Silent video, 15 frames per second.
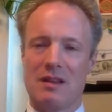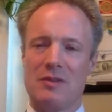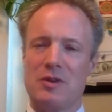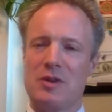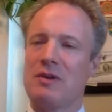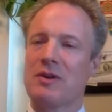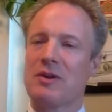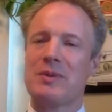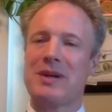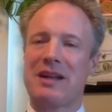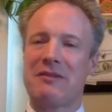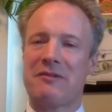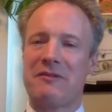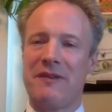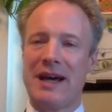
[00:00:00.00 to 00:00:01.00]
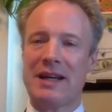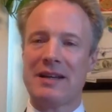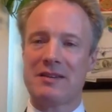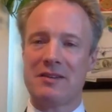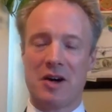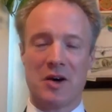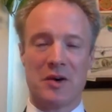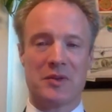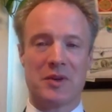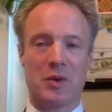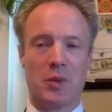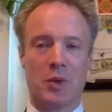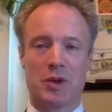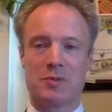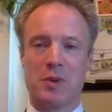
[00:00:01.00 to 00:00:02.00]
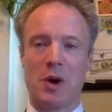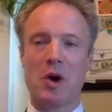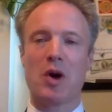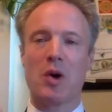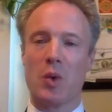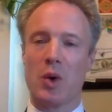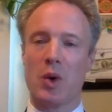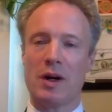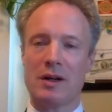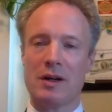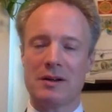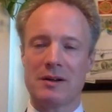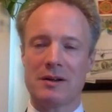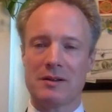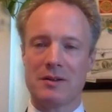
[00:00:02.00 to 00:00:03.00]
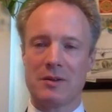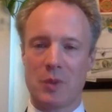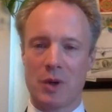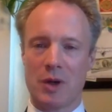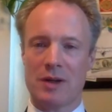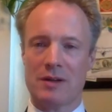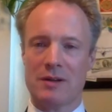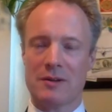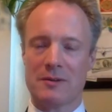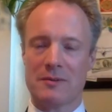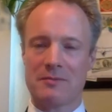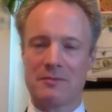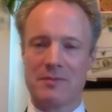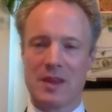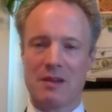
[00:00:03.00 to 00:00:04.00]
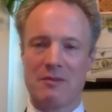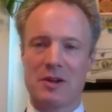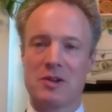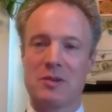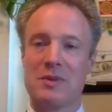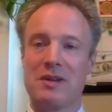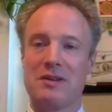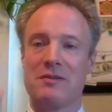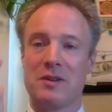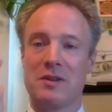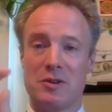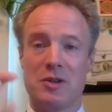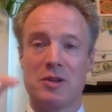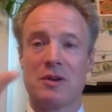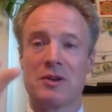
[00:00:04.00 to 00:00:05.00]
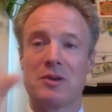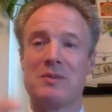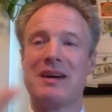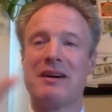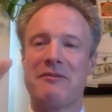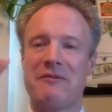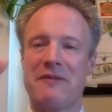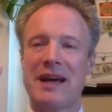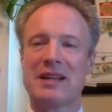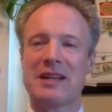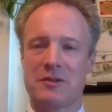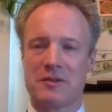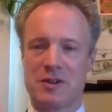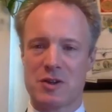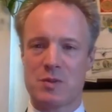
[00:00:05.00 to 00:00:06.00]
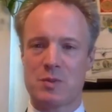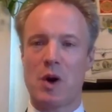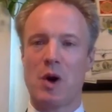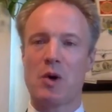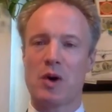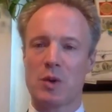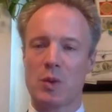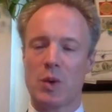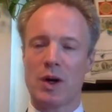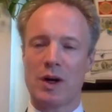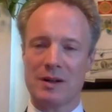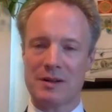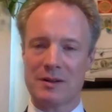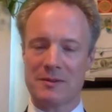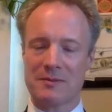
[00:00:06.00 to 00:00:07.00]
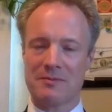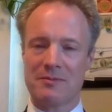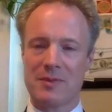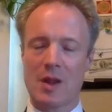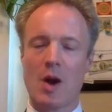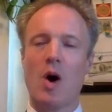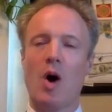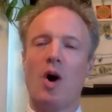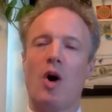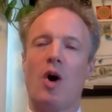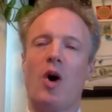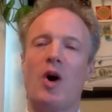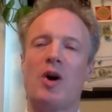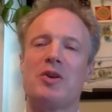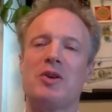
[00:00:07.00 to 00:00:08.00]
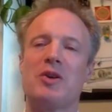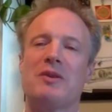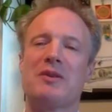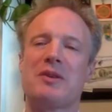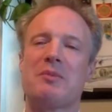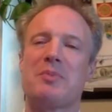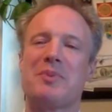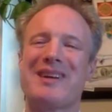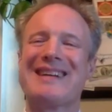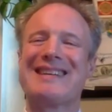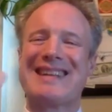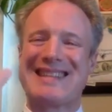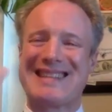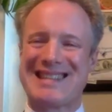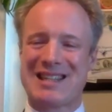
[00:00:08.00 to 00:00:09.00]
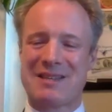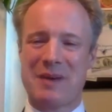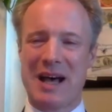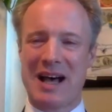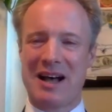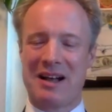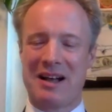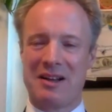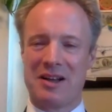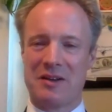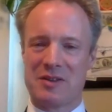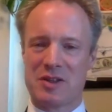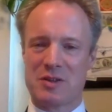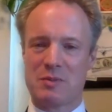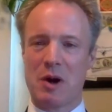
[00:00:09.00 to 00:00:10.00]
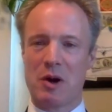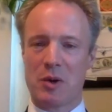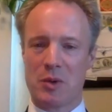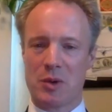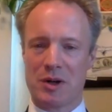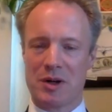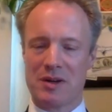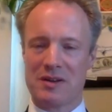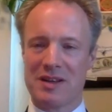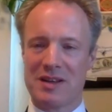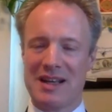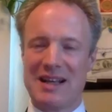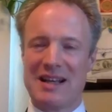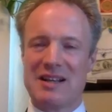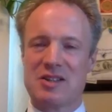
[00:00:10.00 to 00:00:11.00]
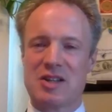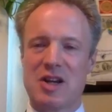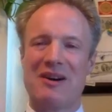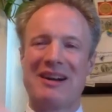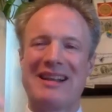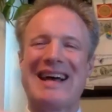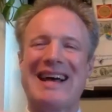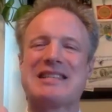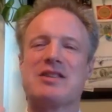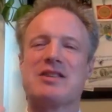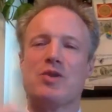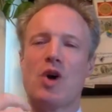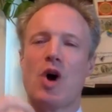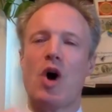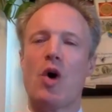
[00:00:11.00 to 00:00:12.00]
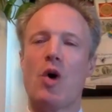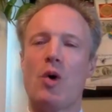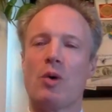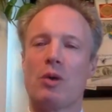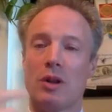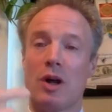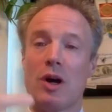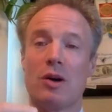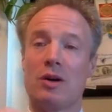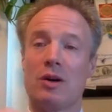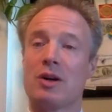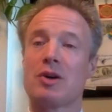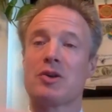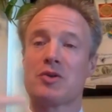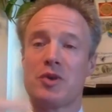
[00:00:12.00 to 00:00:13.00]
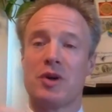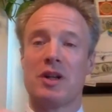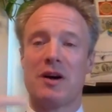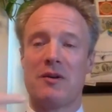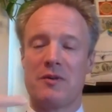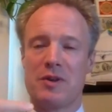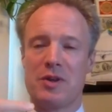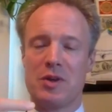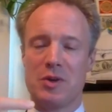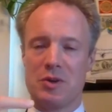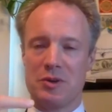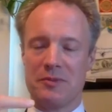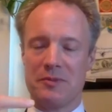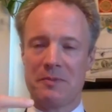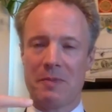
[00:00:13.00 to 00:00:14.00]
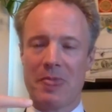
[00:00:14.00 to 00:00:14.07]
Do you want to be an effect of the spoken word? Do you want to be an effect of the spoken word? Or do you want to break that spell of the spoken word so it has no longer control over you